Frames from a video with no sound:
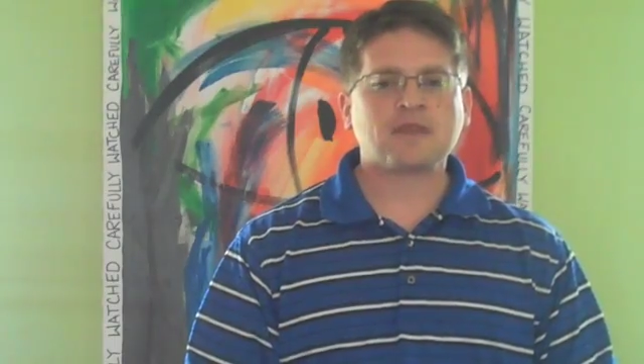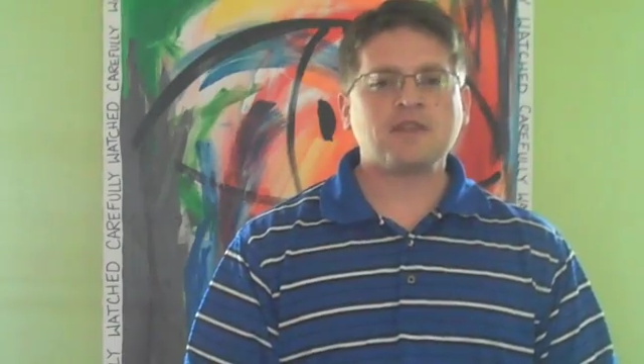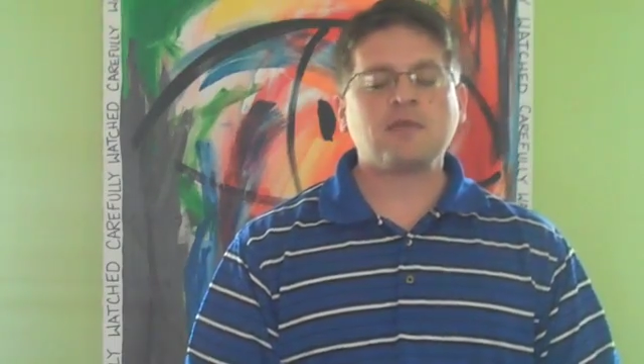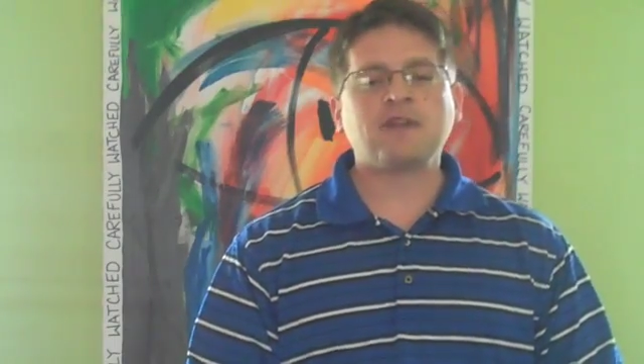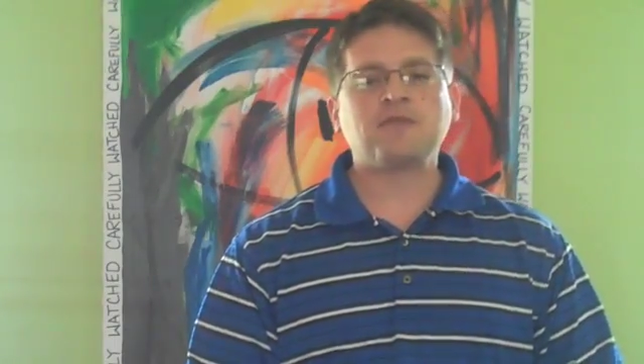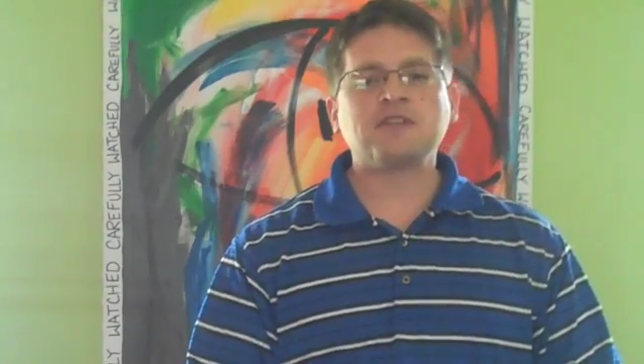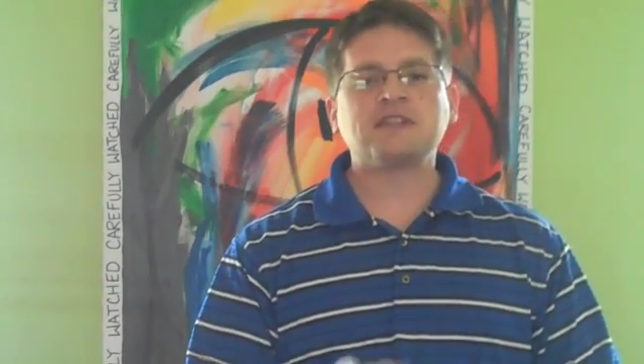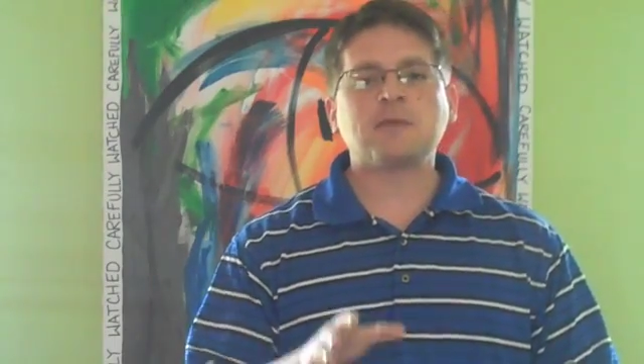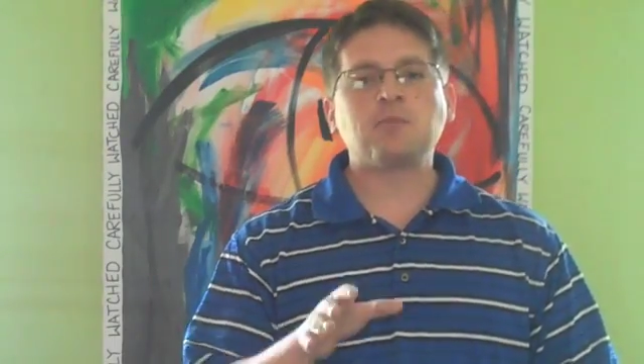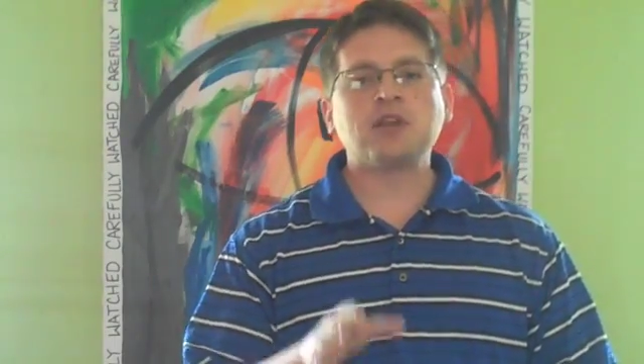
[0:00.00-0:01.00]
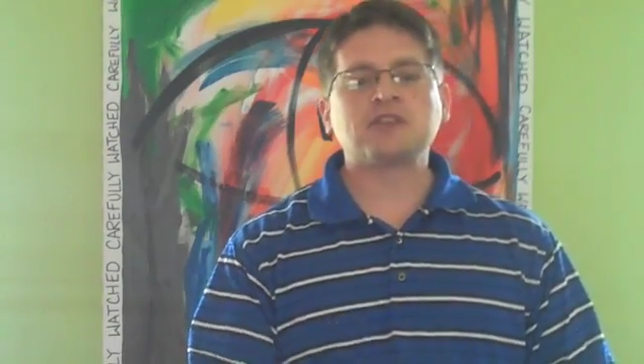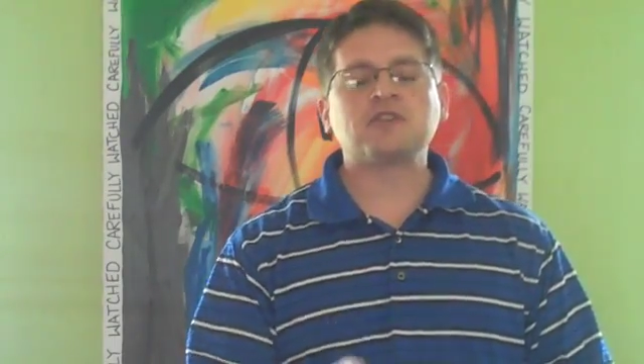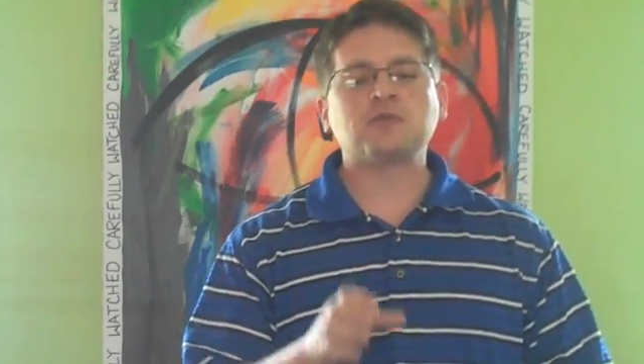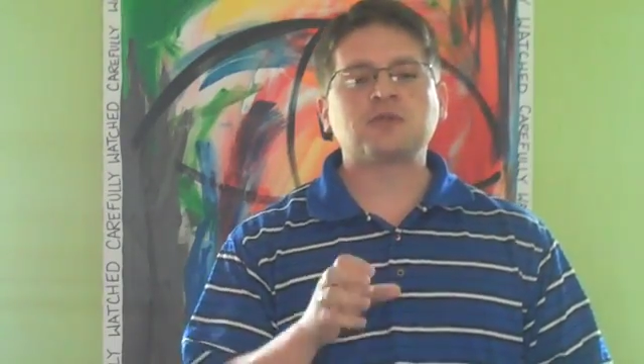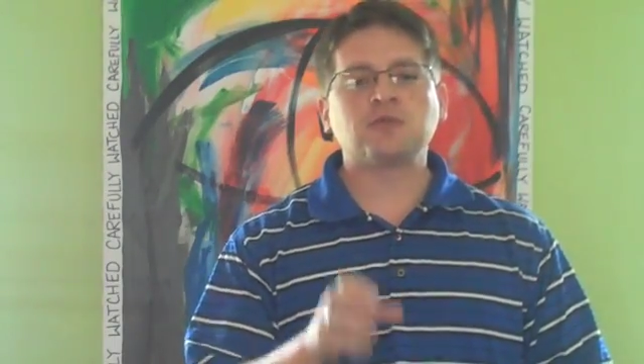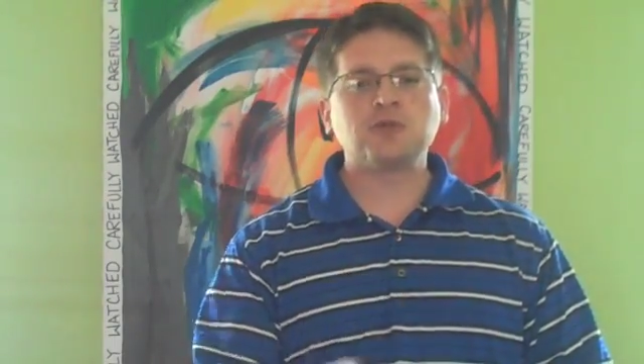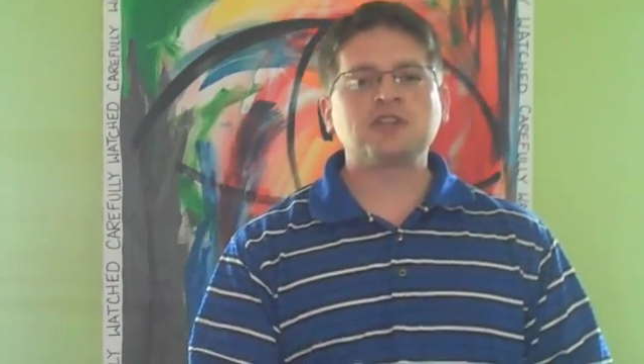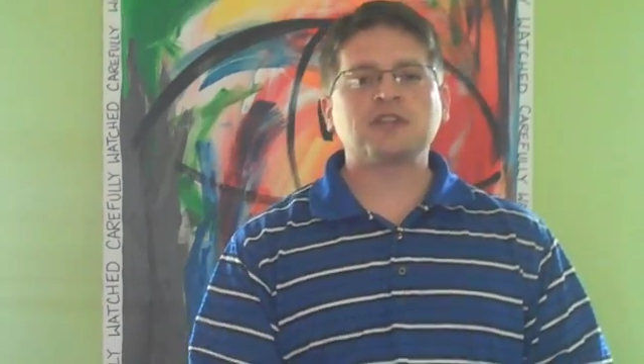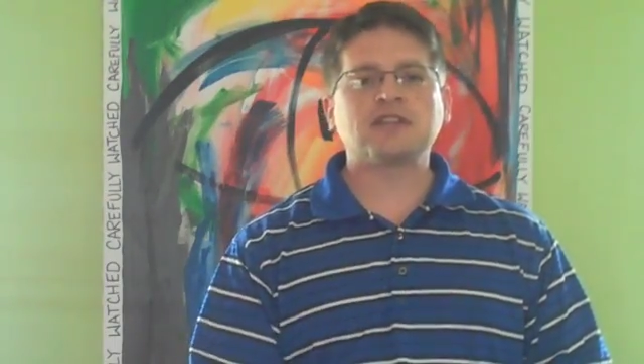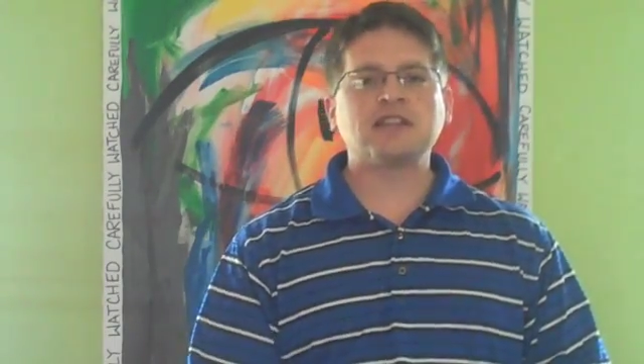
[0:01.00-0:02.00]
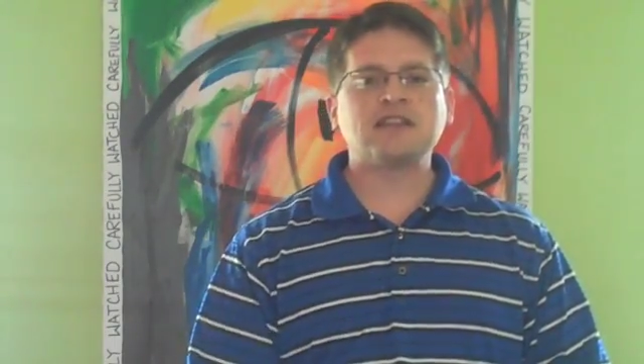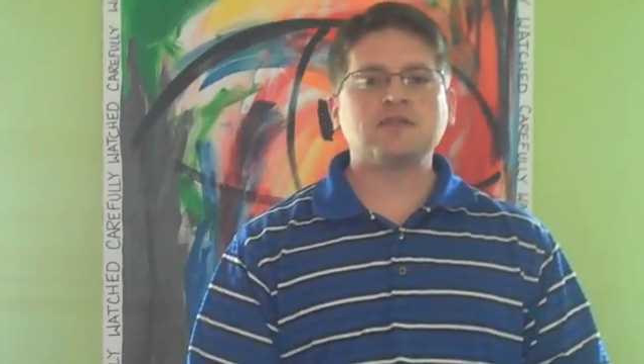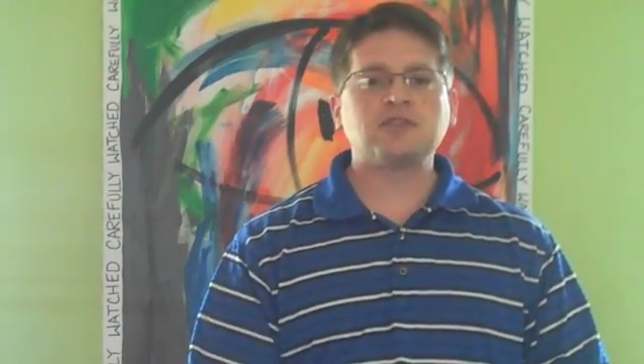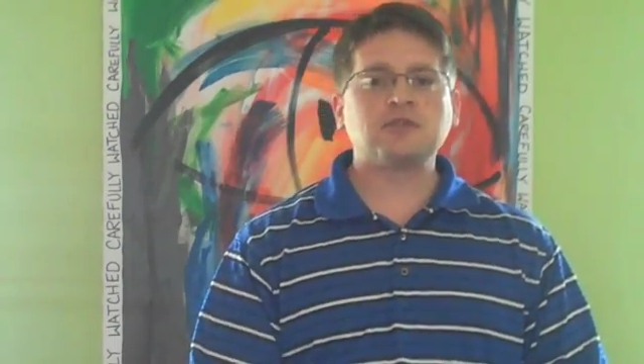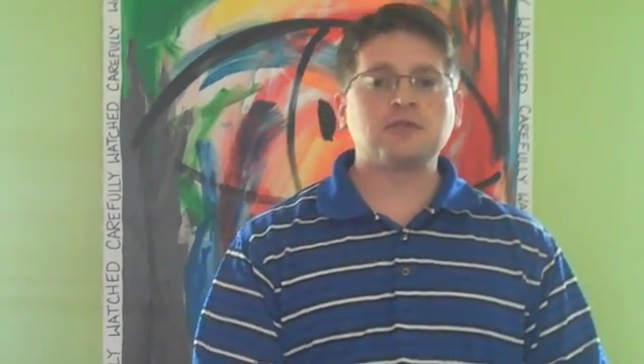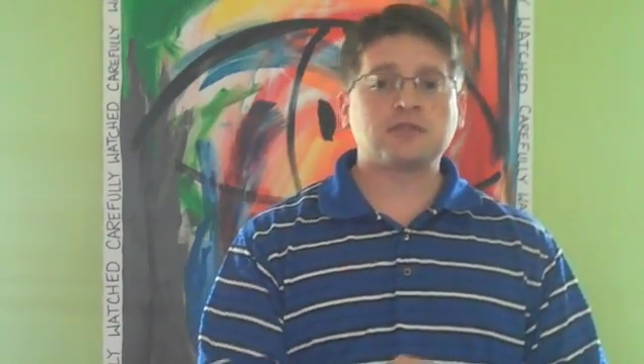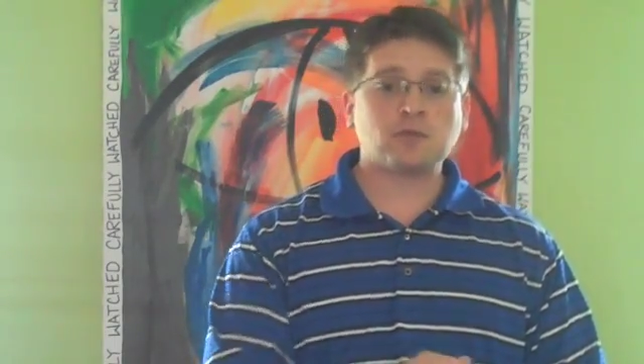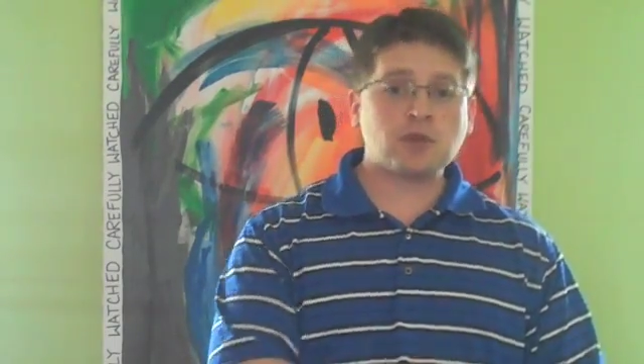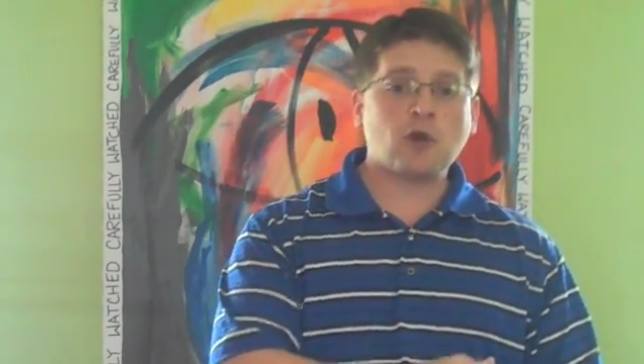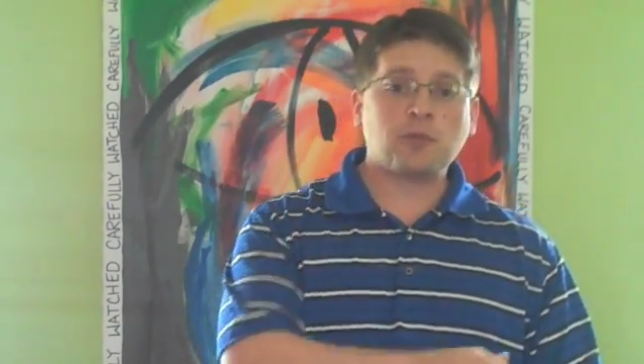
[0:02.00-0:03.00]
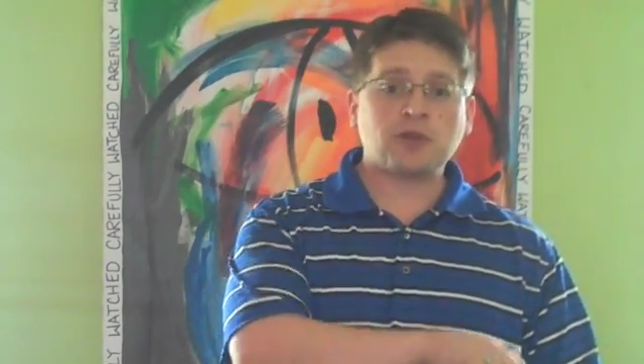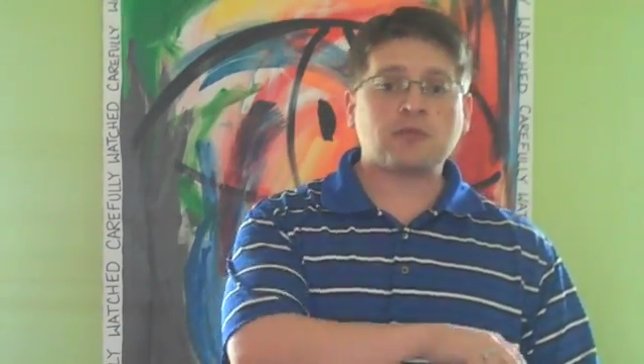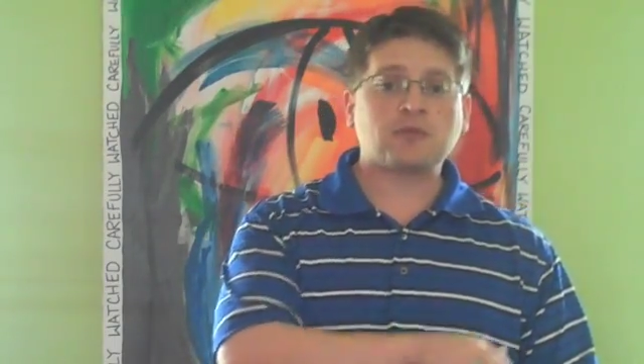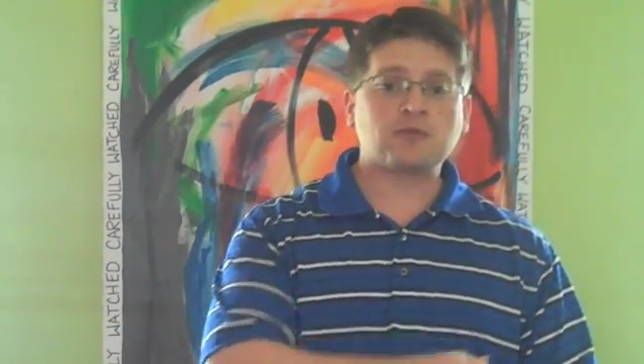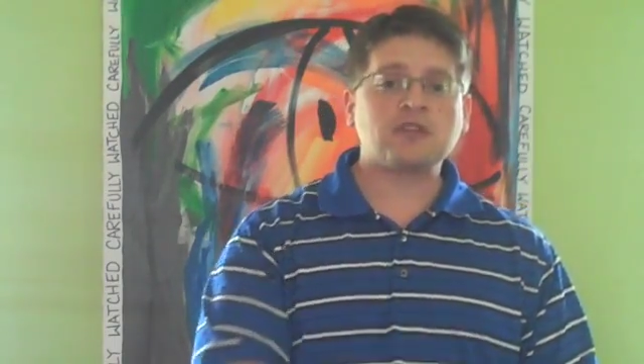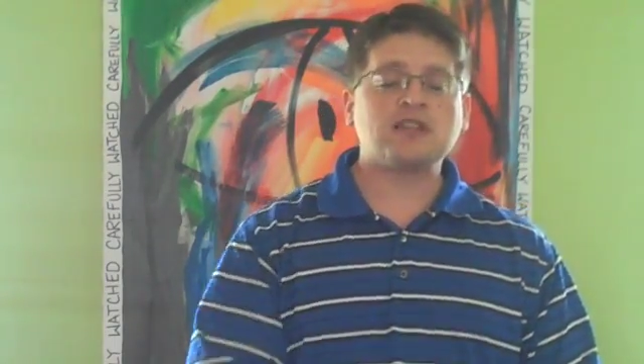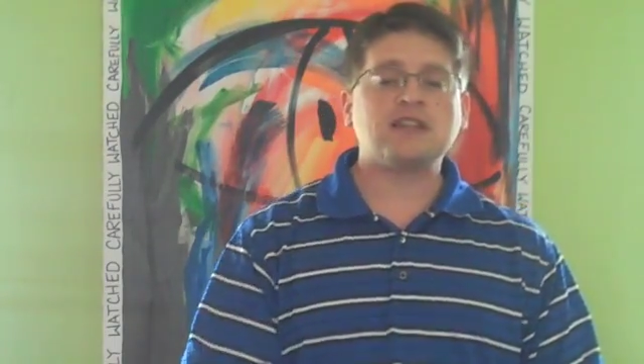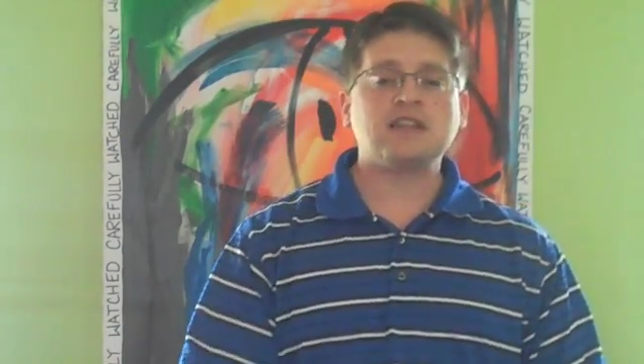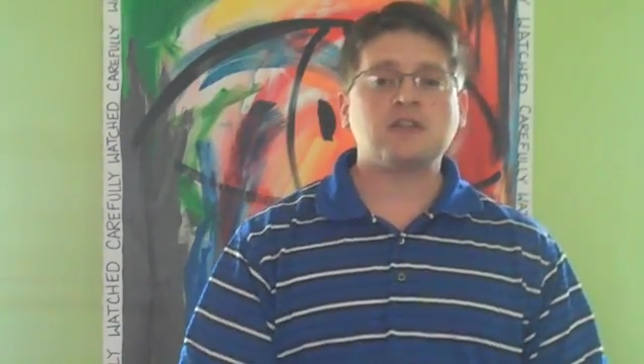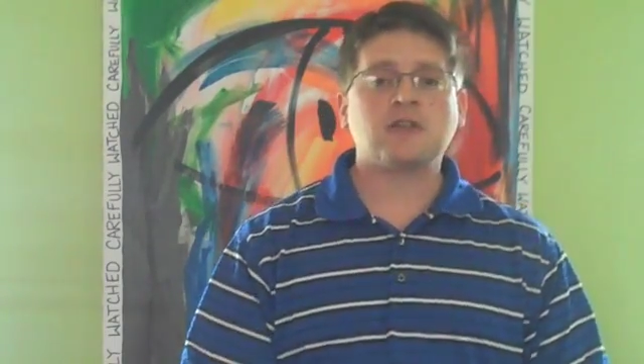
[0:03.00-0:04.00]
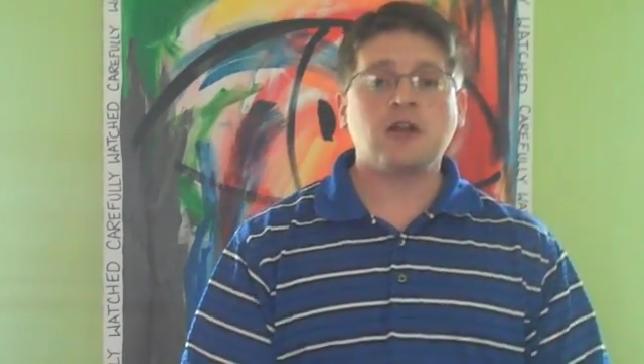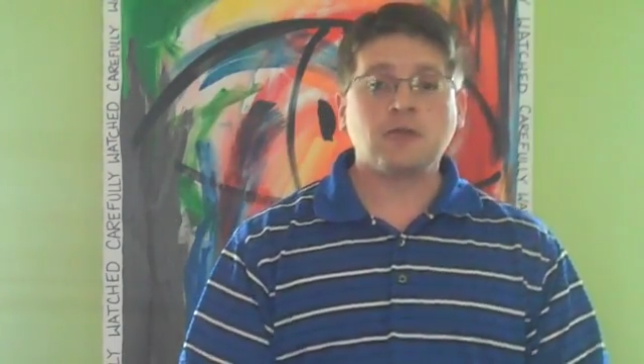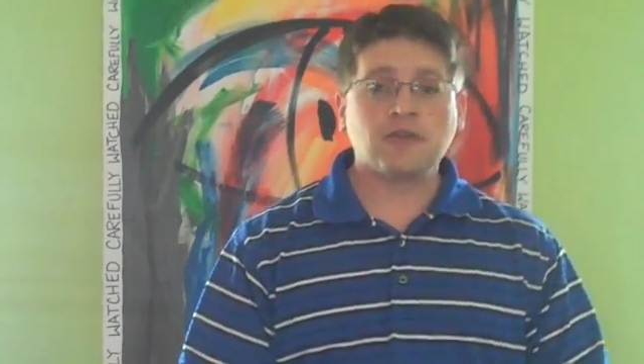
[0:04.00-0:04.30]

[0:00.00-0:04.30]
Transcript: Now, my friends, that picture that was originally given to us, and we open up the reading here,